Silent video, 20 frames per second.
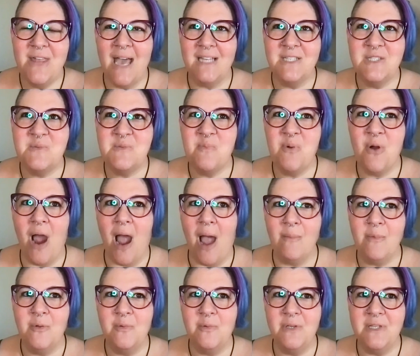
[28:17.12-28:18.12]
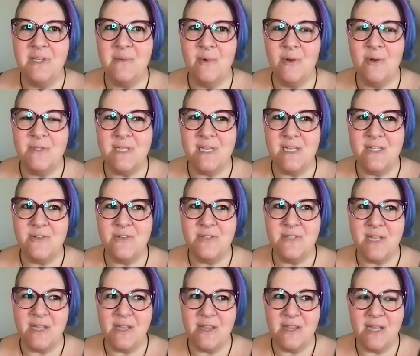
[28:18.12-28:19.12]
that's probably the most
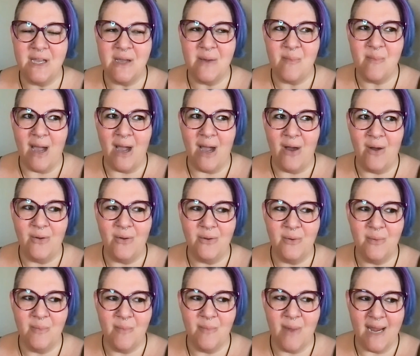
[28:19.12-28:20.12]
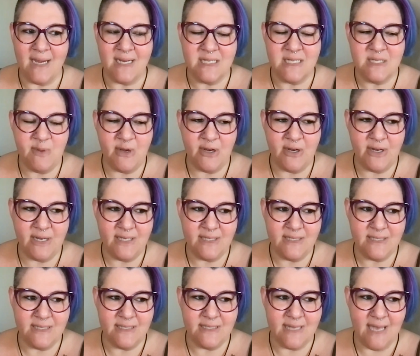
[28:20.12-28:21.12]
interesting thing about my
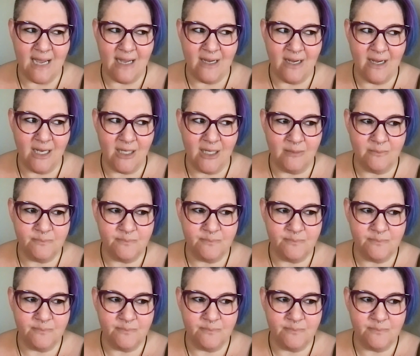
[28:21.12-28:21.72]
experience is that